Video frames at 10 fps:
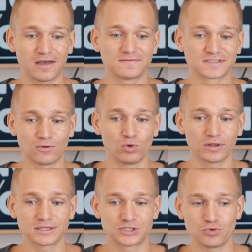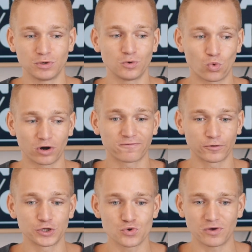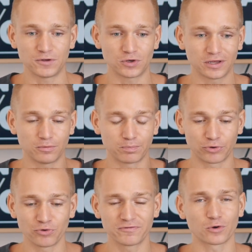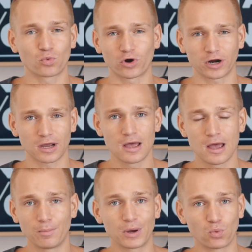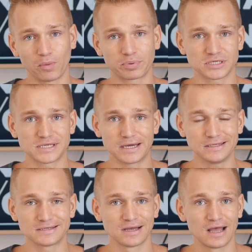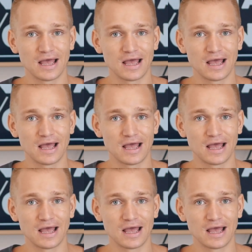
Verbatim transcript: If someone that's doing work for you, if you can improve their work by one percent,